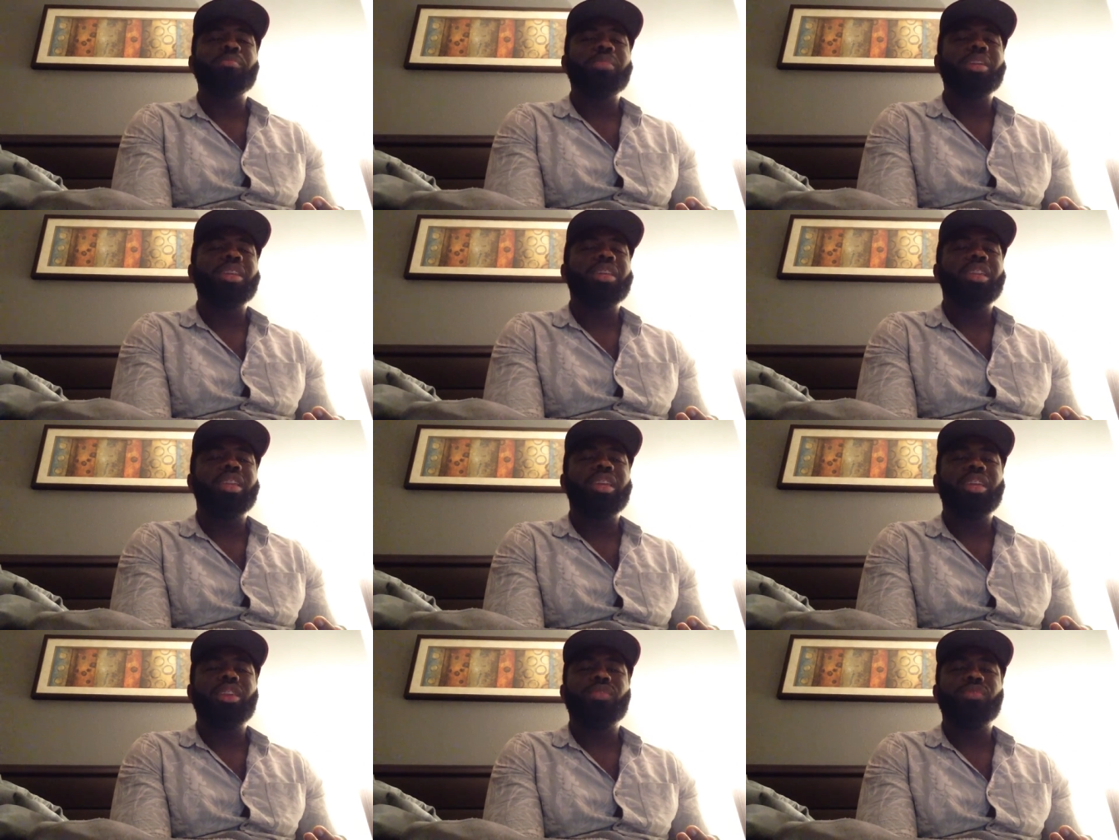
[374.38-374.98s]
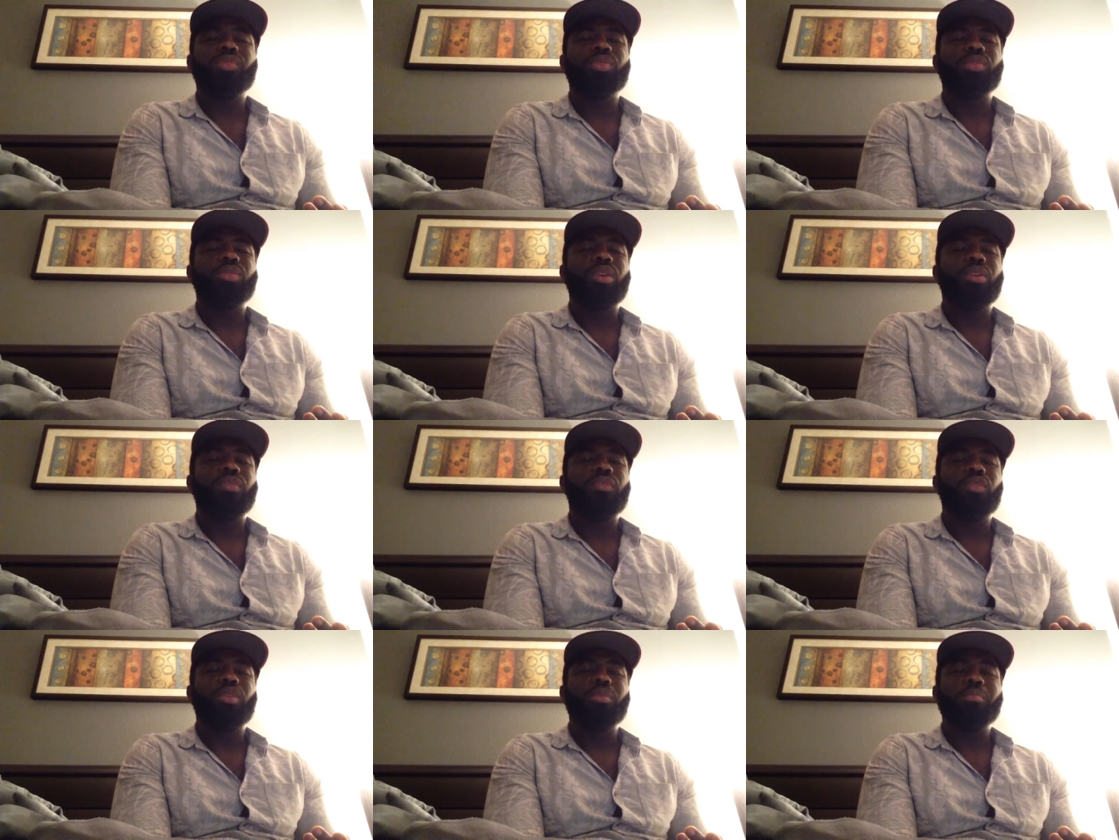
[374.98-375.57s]
minute interview
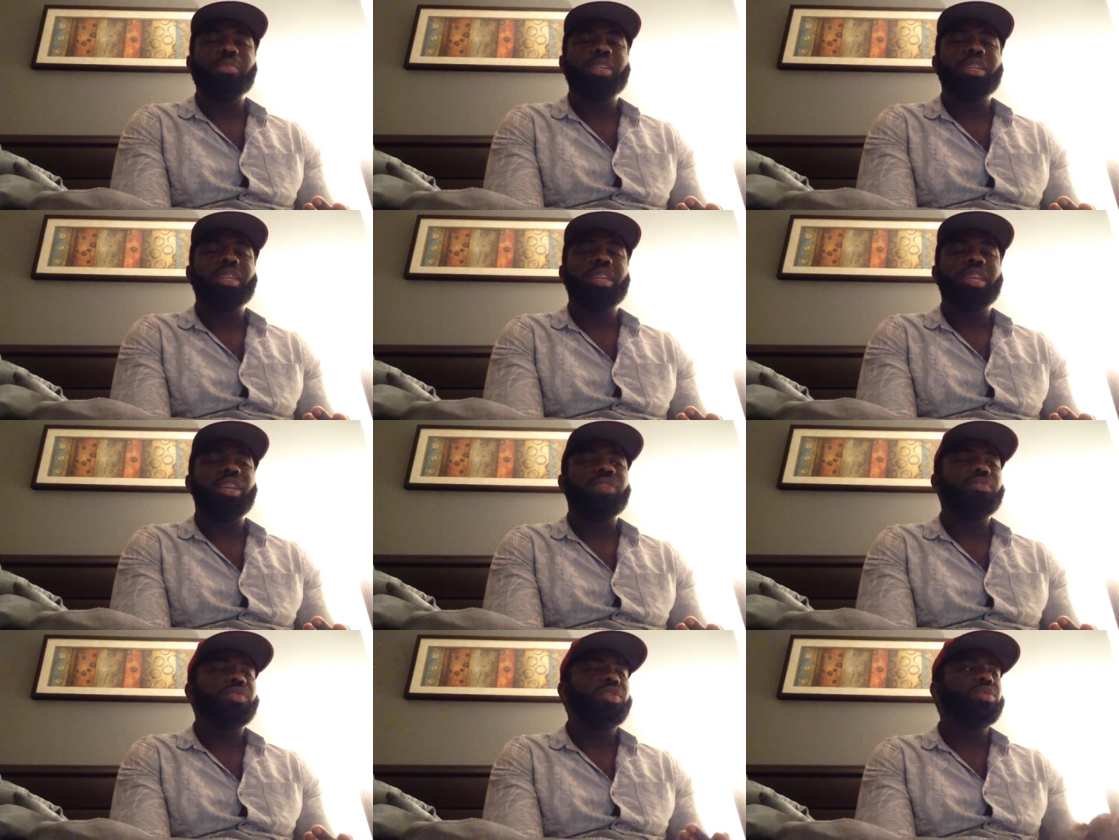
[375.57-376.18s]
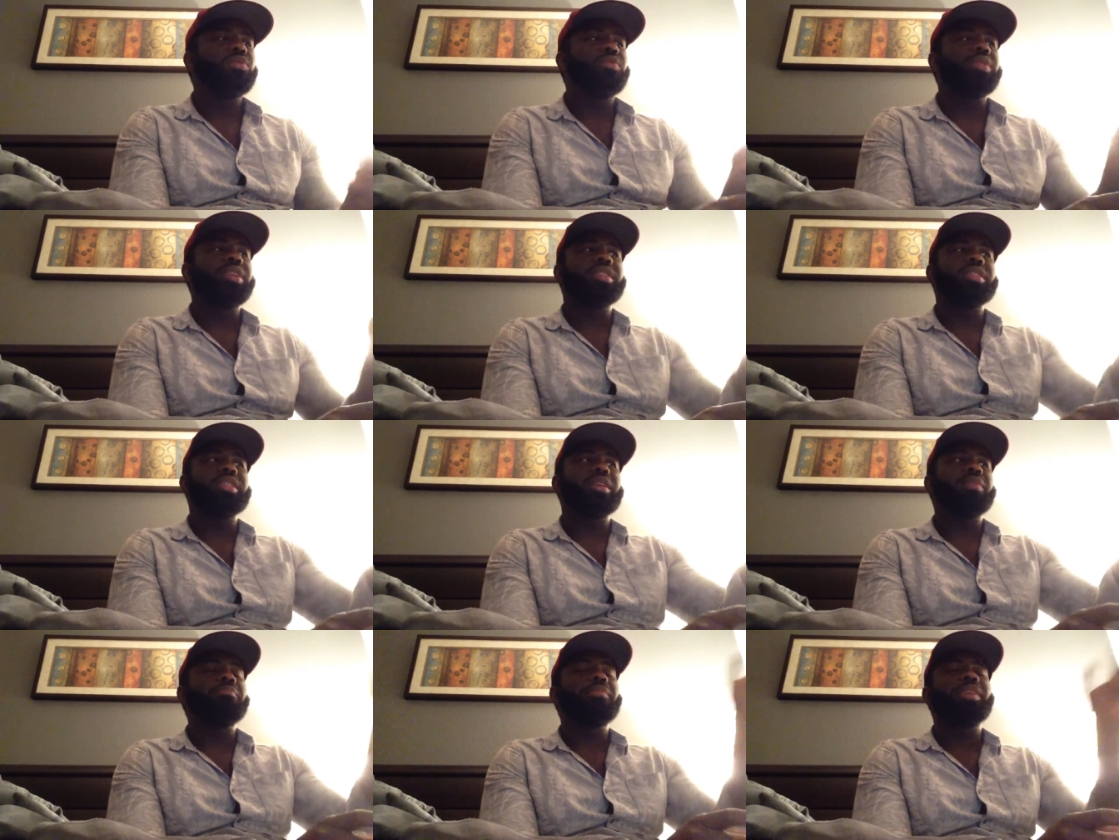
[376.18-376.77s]
a four minute interview with
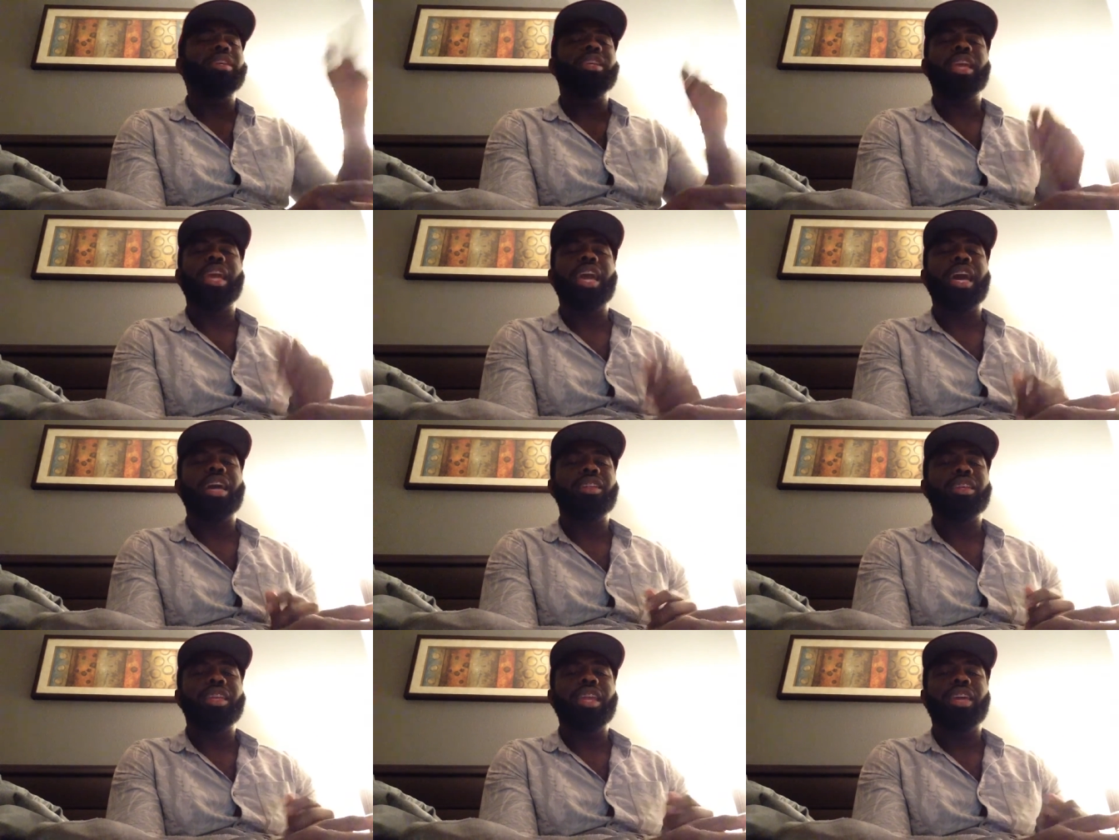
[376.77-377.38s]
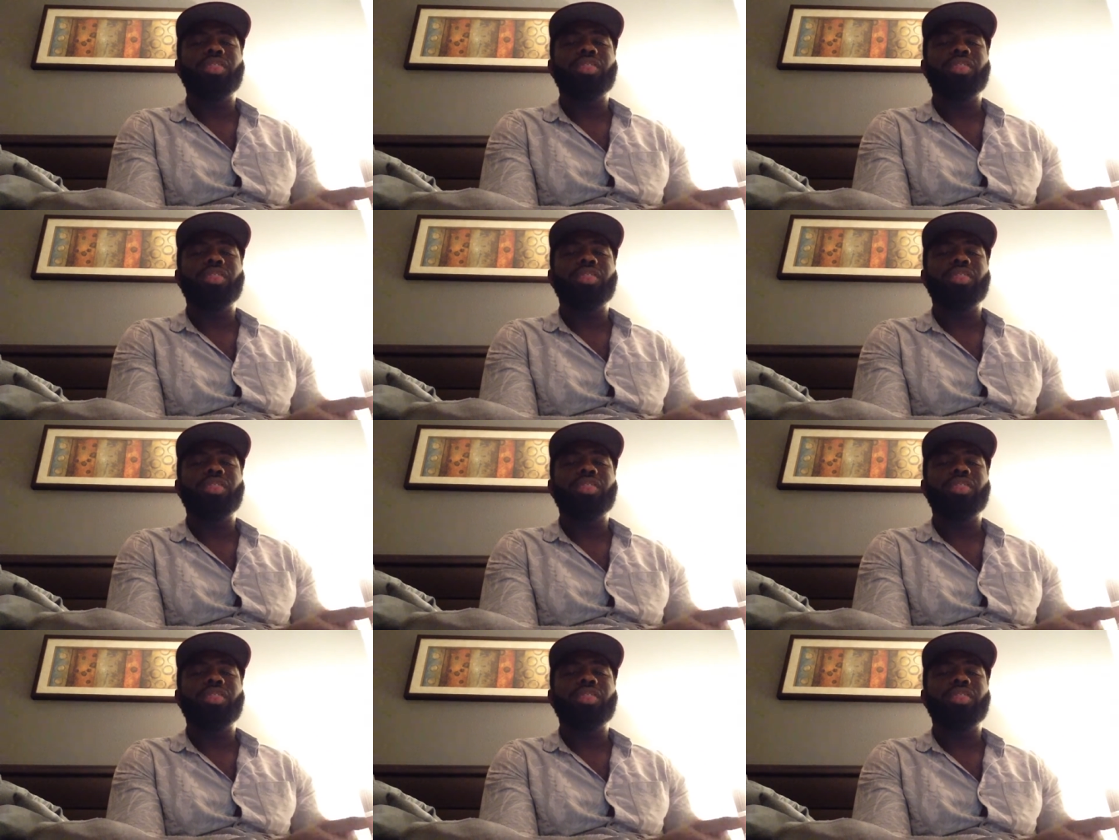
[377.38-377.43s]
some media outlet.